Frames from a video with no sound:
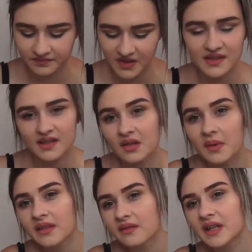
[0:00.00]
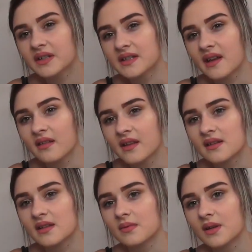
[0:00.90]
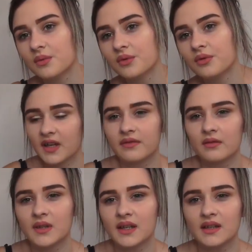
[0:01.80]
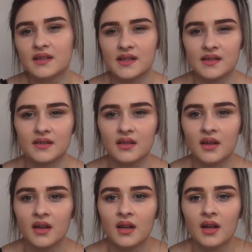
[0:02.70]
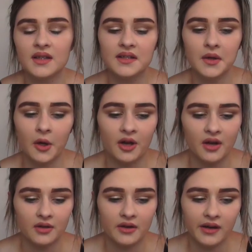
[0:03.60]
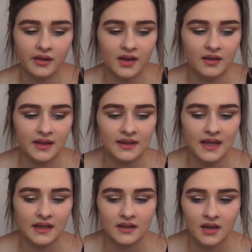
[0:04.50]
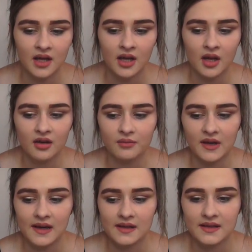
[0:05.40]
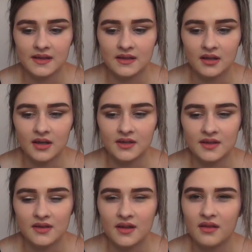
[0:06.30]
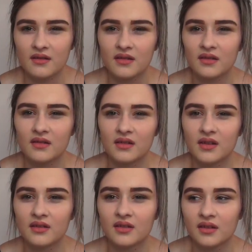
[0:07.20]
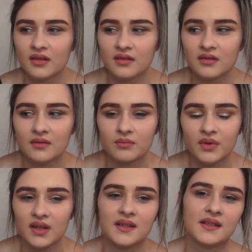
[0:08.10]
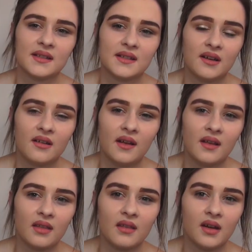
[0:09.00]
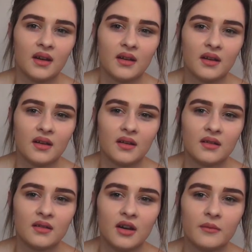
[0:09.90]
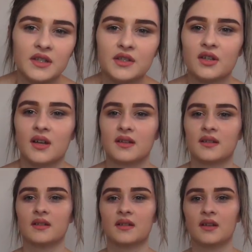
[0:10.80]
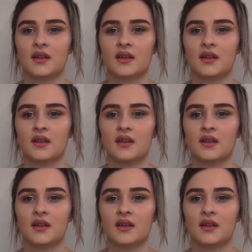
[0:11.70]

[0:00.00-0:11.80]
just think about the way you're saying things to people like for me it doesn't it didn't hurt or anything like that but i just kind of thought you know a bit unnecessary like i'm just trying to